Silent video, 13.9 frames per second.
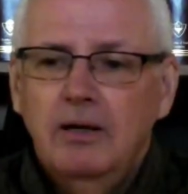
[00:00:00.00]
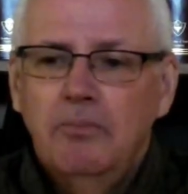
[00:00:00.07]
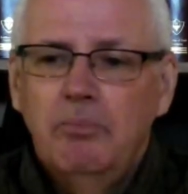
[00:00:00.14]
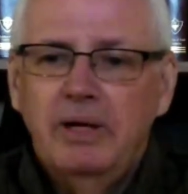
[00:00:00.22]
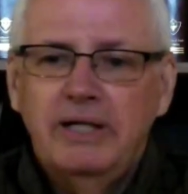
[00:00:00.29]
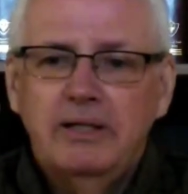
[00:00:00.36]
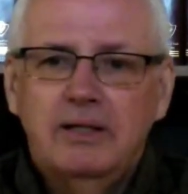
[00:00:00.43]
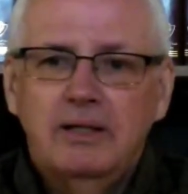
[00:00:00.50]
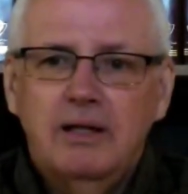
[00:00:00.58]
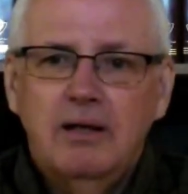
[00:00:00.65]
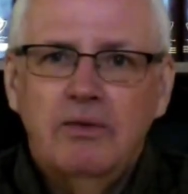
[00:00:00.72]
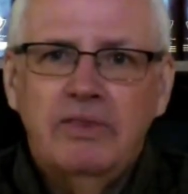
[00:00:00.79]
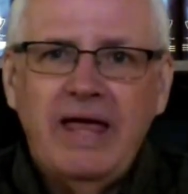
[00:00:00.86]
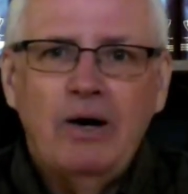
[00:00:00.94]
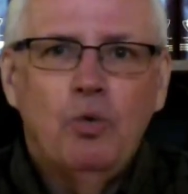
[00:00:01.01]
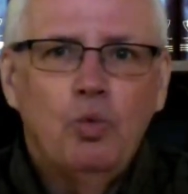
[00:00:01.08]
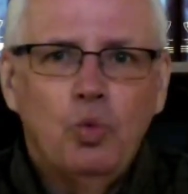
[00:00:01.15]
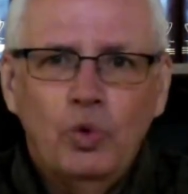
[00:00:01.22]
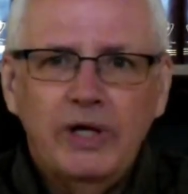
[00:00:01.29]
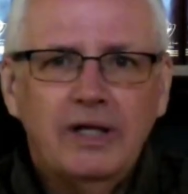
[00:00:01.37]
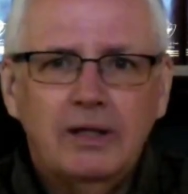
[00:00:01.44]
but that
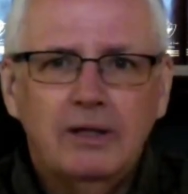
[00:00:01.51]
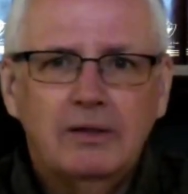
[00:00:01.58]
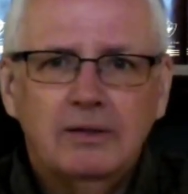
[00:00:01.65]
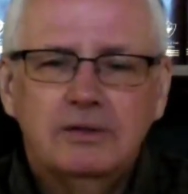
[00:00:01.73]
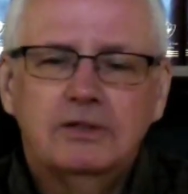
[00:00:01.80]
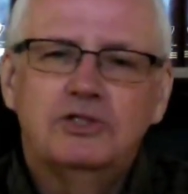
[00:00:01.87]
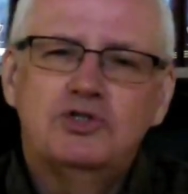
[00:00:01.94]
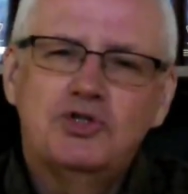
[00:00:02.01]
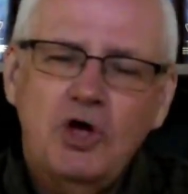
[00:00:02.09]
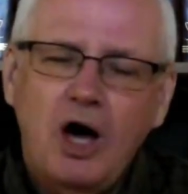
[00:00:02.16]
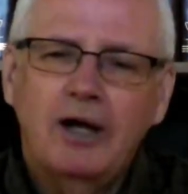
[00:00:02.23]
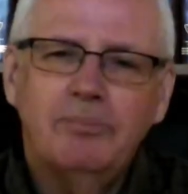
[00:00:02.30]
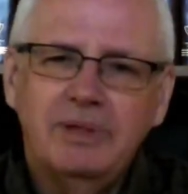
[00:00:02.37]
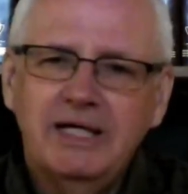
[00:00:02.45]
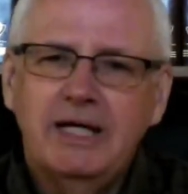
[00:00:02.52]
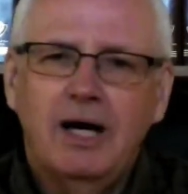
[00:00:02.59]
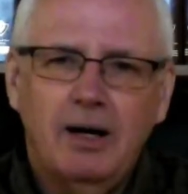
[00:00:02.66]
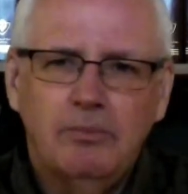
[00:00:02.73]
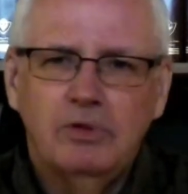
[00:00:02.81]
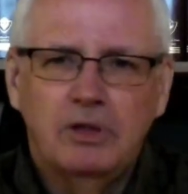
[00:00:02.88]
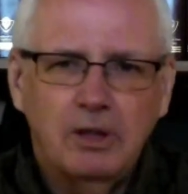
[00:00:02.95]
will does not
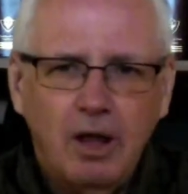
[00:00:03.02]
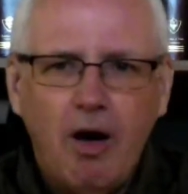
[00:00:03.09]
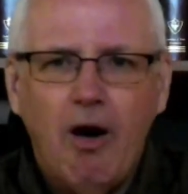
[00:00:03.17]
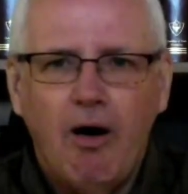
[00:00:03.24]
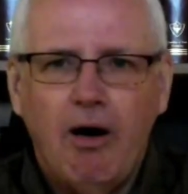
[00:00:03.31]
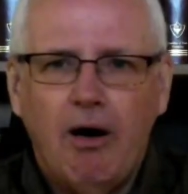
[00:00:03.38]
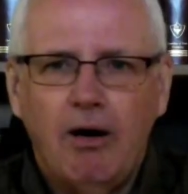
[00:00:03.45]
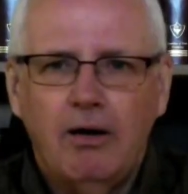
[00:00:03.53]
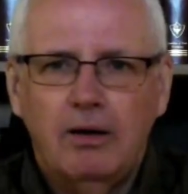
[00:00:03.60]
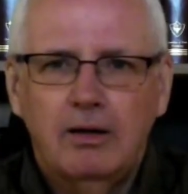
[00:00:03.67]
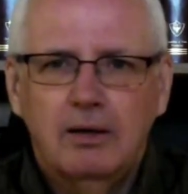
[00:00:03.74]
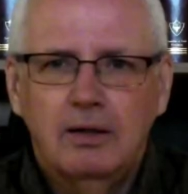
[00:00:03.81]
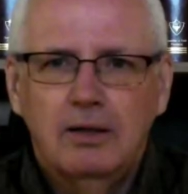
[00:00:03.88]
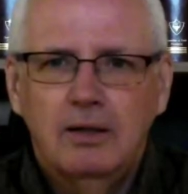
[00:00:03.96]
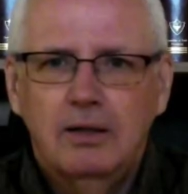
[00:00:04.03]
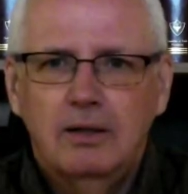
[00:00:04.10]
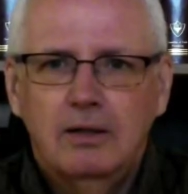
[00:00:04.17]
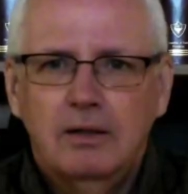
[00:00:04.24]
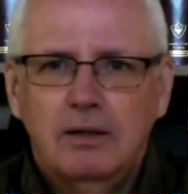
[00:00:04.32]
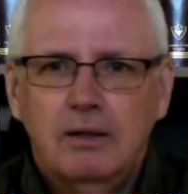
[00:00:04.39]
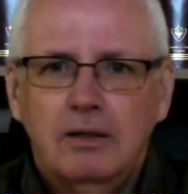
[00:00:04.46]
become law
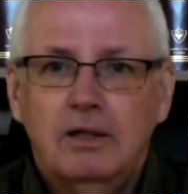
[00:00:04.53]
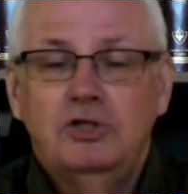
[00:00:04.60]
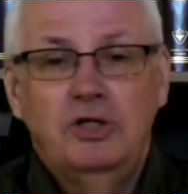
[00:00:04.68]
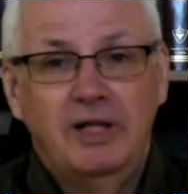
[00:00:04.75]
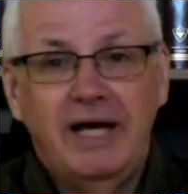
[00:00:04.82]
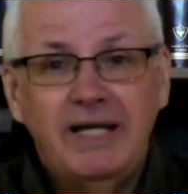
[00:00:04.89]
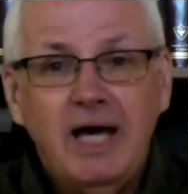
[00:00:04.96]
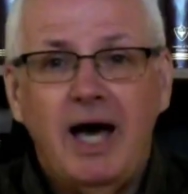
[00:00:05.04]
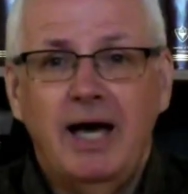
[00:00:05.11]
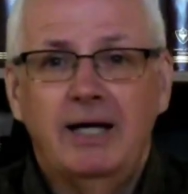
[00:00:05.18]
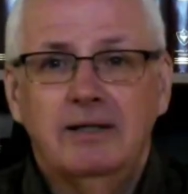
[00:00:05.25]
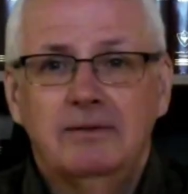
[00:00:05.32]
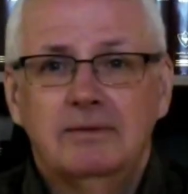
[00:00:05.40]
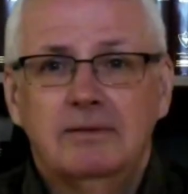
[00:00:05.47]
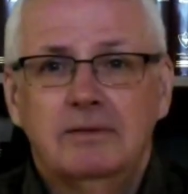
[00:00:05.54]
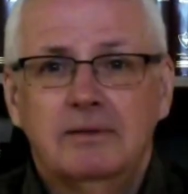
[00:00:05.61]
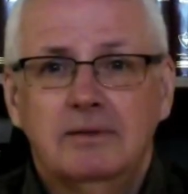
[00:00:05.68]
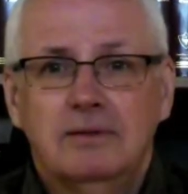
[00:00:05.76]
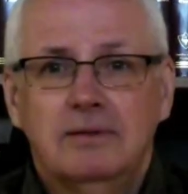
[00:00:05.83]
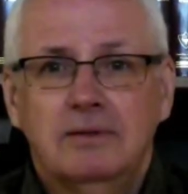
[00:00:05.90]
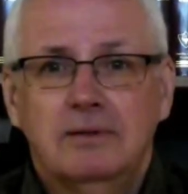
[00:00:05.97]
until I die.
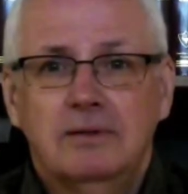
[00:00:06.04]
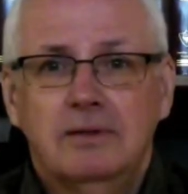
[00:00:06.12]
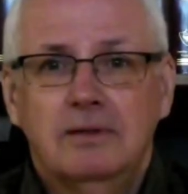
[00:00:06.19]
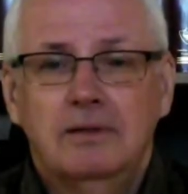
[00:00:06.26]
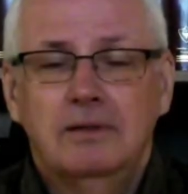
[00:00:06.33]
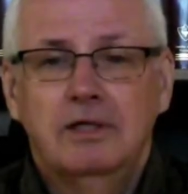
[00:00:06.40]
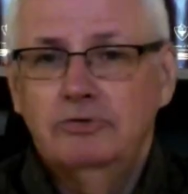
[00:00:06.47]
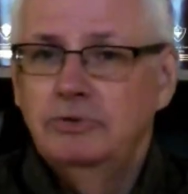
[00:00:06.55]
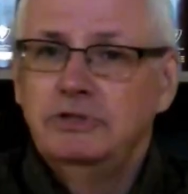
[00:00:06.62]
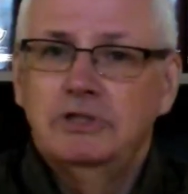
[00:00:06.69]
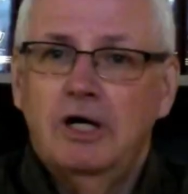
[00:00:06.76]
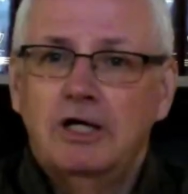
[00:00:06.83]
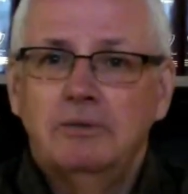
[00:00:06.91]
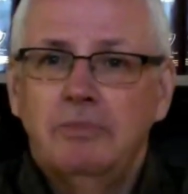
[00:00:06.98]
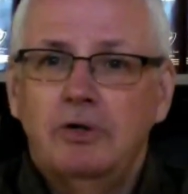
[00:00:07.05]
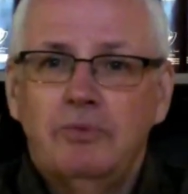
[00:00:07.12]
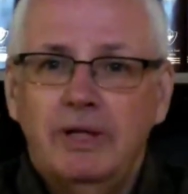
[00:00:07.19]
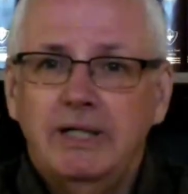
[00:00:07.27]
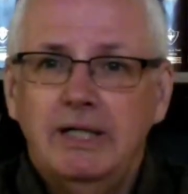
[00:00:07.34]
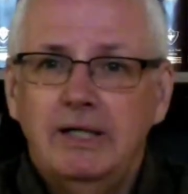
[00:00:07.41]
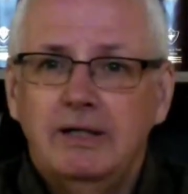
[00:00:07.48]
That's what he's talking about
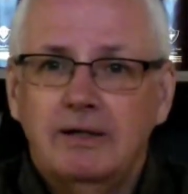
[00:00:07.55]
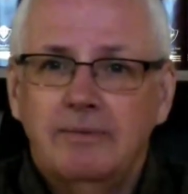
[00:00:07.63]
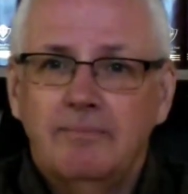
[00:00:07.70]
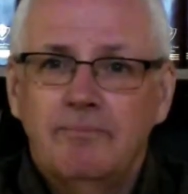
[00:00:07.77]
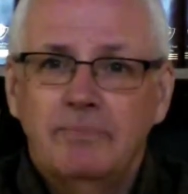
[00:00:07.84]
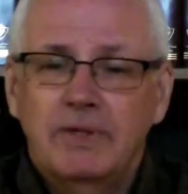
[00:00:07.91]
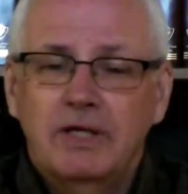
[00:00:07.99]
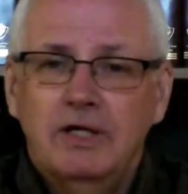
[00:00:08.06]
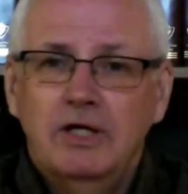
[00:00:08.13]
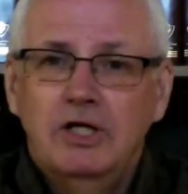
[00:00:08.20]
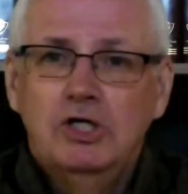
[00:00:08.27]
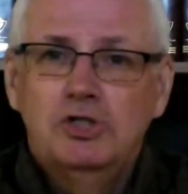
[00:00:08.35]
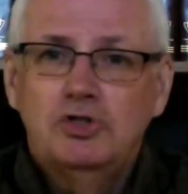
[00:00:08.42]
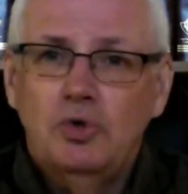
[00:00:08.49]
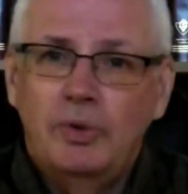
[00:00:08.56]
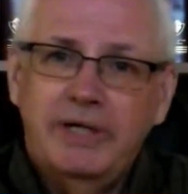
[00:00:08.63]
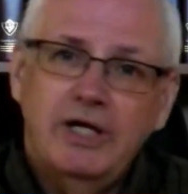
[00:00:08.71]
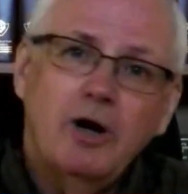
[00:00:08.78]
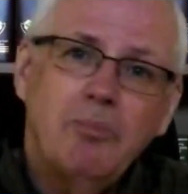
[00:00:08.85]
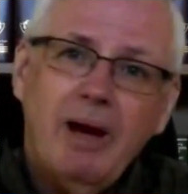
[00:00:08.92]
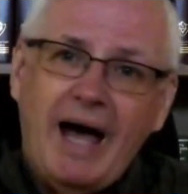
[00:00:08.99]
right here. So in
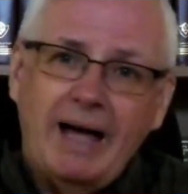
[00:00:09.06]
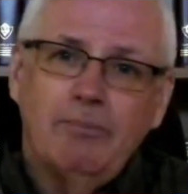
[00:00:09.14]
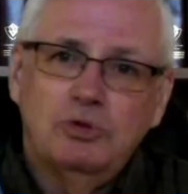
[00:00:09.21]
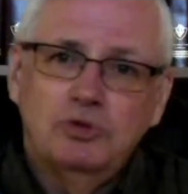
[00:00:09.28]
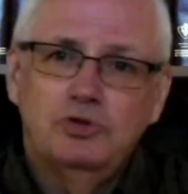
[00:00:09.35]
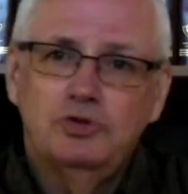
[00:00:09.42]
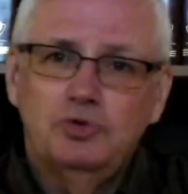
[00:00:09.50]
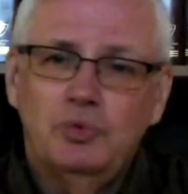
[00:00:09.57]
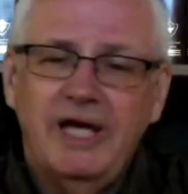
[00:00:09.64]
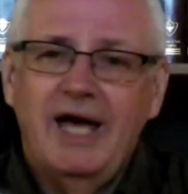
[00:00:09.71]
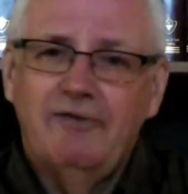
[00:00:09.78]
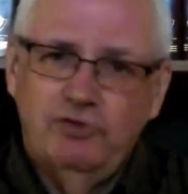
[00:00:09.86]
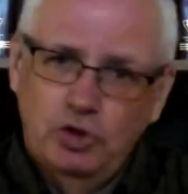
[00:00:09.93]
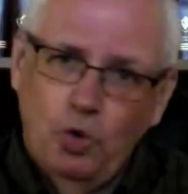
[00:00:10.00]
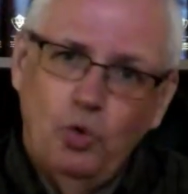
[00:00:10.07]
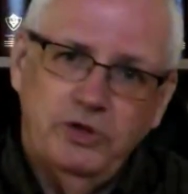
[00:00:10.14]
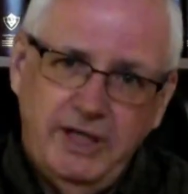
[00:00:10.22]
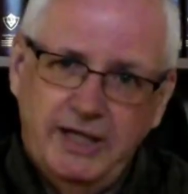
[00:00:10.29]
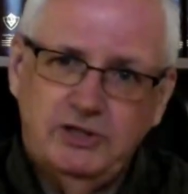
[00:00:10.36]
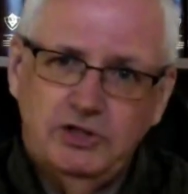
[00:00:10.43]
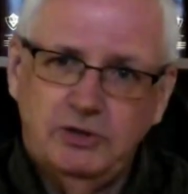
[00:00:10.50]
our Bibles, we have an Old
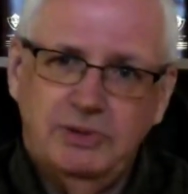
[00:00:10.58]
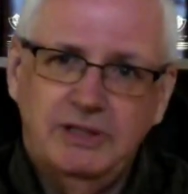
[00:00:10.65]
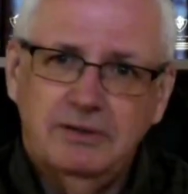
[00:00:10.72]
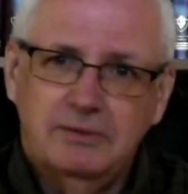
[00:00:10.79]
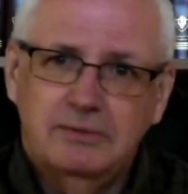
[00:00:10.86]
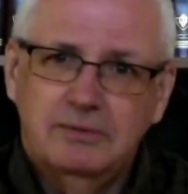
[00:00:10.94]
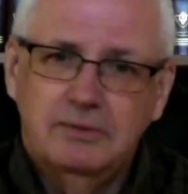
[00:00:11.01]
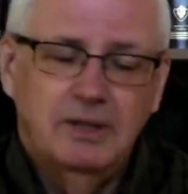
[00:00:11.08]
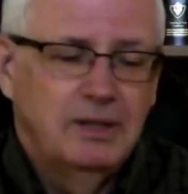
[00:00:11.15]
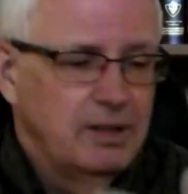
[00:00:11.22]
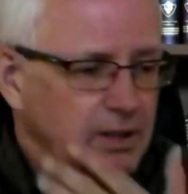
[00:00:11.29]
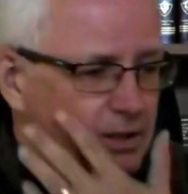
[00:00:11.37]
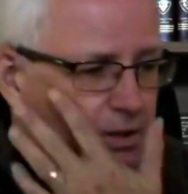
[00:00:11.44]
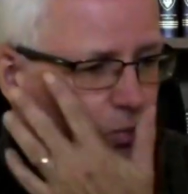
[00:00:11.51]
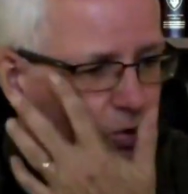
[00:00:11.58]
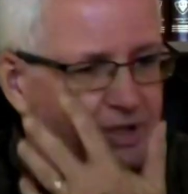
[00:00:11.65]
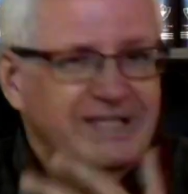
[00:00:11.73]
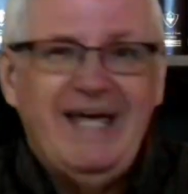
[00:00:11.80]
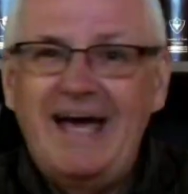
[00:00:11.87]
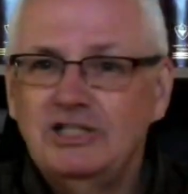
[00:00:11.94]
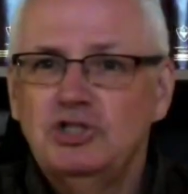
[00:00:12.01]
Testament, the word
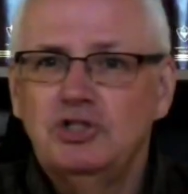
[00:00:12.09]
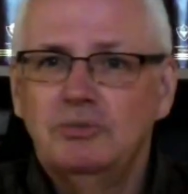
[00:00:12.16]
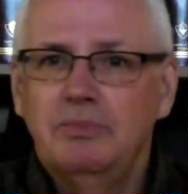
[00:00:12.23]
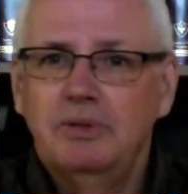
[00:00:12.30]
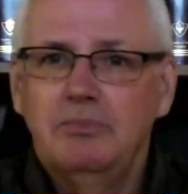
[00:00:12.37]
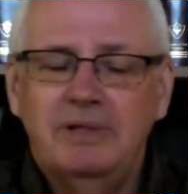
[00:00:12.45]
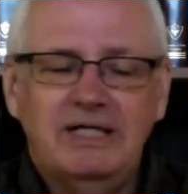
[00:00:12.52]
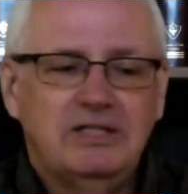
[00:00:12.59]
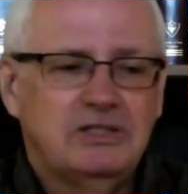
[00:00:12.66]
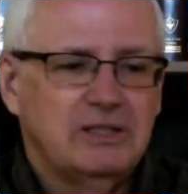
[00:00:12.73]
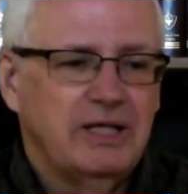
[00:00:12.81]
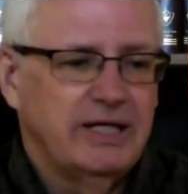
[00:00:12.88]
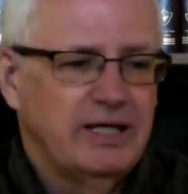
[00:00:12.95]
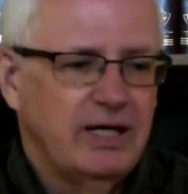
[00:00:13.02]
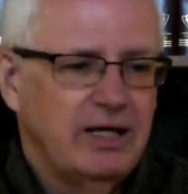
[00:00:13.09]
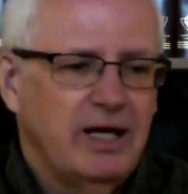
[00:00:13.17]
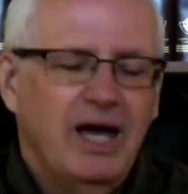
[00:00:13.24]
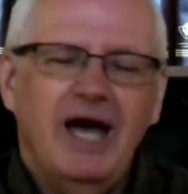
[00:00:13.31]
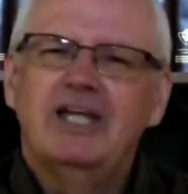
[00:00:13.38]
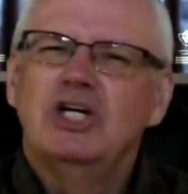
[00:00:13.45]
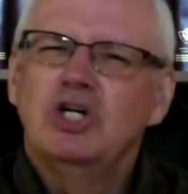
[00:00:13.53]
testament means like a,
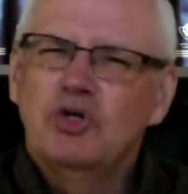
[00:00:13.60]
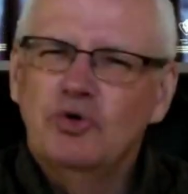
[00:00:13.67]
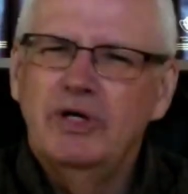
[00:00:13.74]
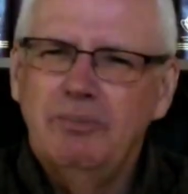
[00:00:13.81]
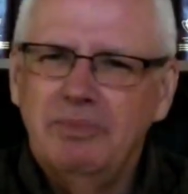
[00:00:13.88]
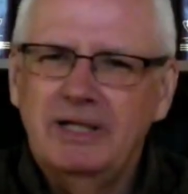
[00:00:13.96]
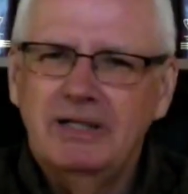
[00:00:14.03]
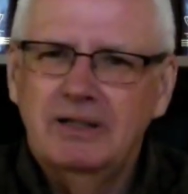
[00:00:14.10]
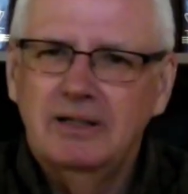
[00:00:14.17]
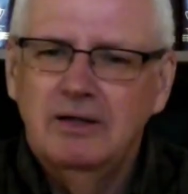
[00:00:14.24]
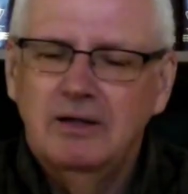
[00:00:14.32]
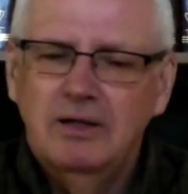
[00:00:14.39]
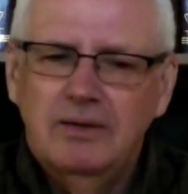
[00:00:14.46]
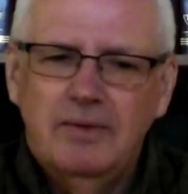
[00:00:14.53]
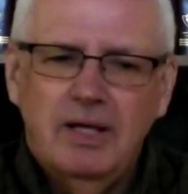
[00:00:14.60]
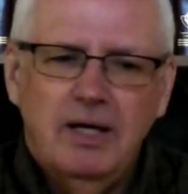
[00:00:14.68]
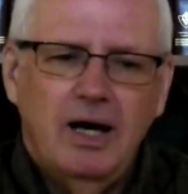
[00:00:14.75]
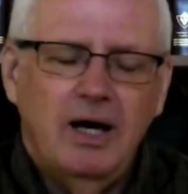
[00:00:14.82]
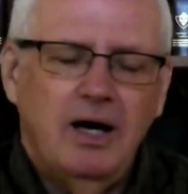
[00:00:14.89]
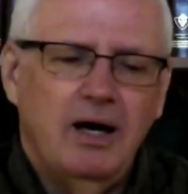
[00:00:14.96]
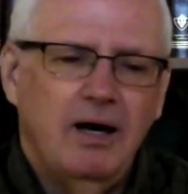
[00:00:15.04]
an agreement.
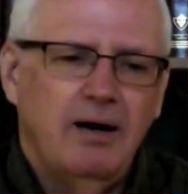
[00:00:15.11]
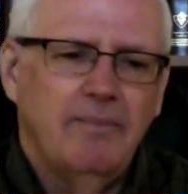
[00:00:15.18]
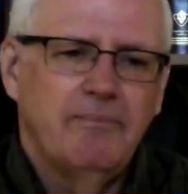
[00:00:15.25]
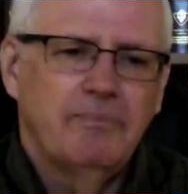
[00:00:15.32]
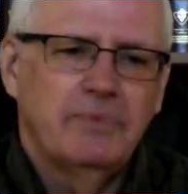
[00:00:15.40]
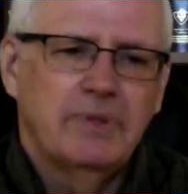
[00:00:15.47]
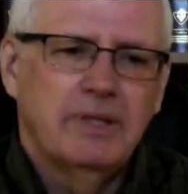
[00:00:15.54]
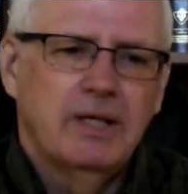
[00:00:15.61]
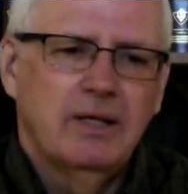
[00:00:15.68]
Um,